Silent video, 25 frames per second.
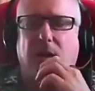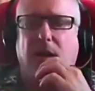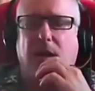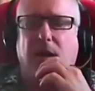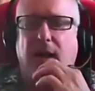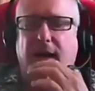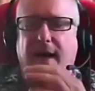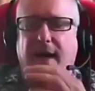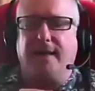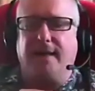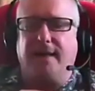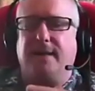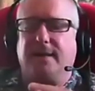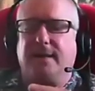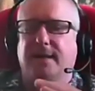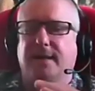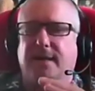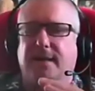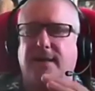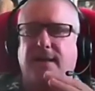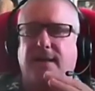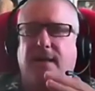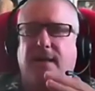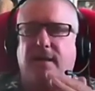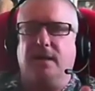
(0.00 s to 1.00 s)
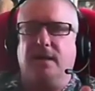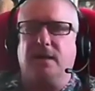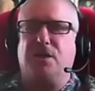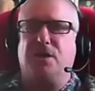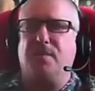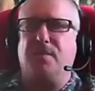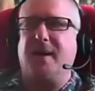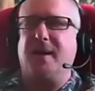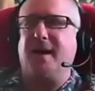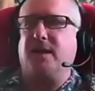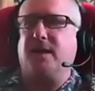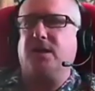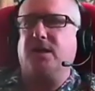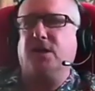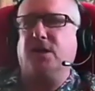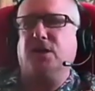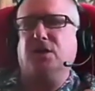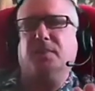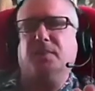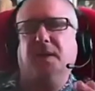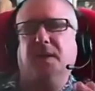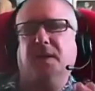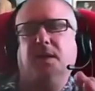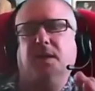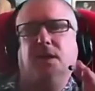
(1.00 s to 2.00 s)
And this matters
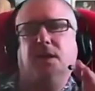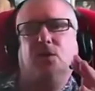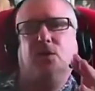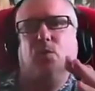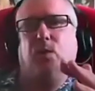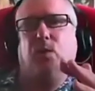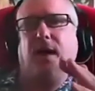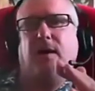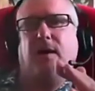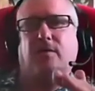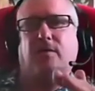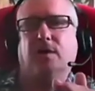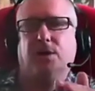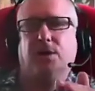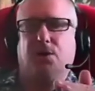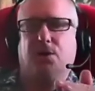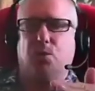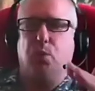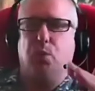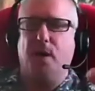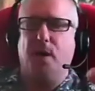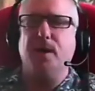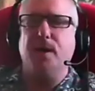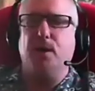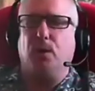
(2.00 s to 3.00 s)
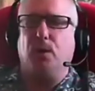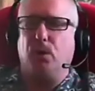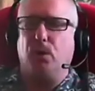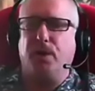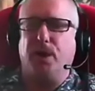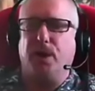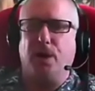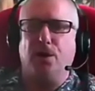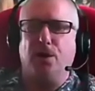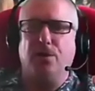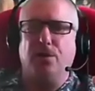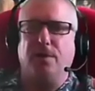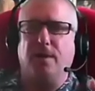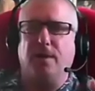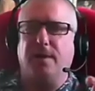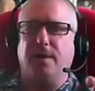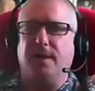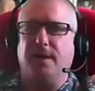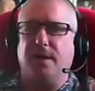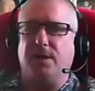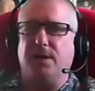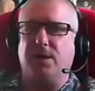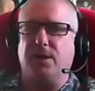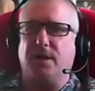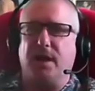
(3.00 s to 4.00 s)
because whereas we all know that the
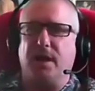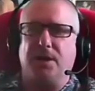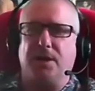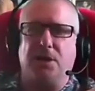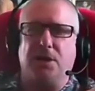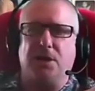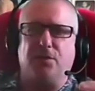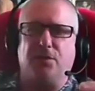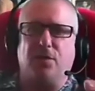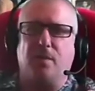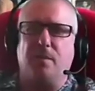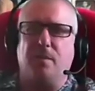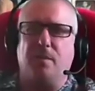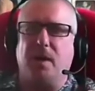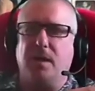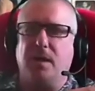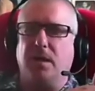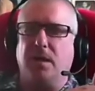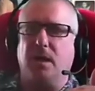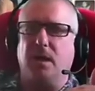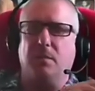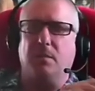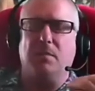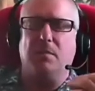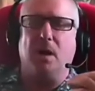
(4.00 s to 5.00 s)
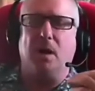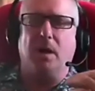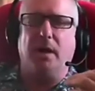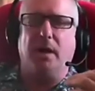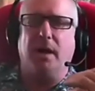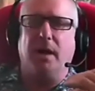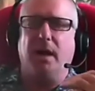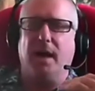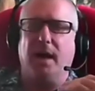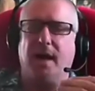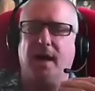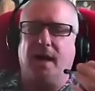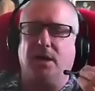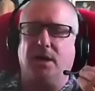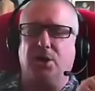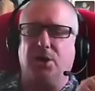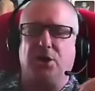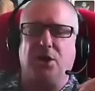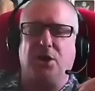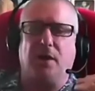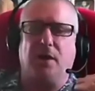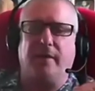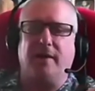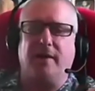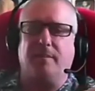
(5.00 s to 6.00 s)
internet is for making money and
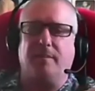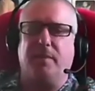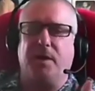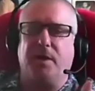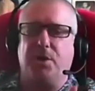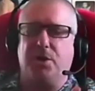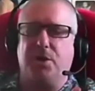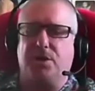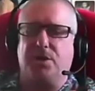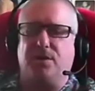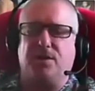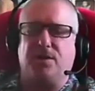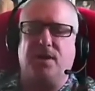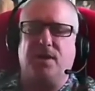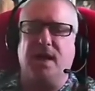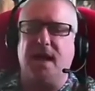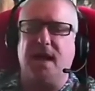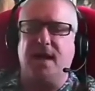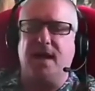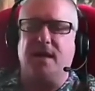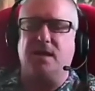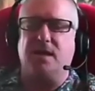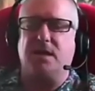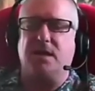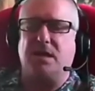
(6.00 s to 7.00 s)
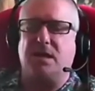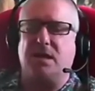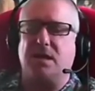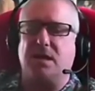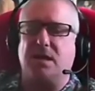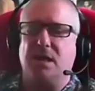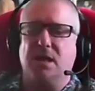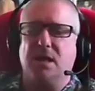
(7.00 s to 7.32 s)
showing pictures of cats,